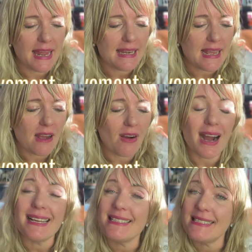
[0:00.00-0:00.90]
Now,
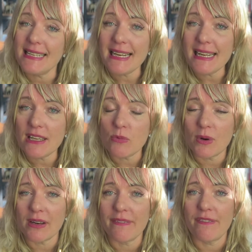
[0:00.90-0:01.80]
ideally, you
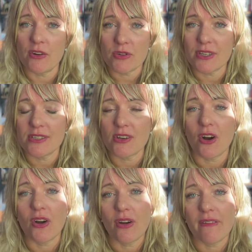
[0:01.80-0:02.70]
want to focus
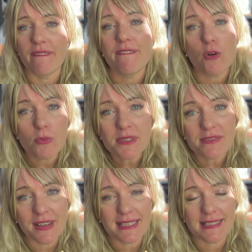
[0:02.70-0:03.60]
on forms
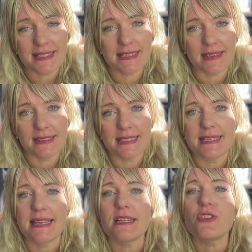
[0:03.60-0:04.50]
of exercise
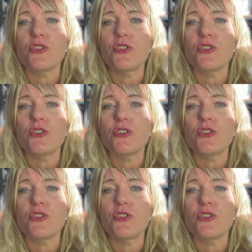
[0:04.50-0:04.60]
that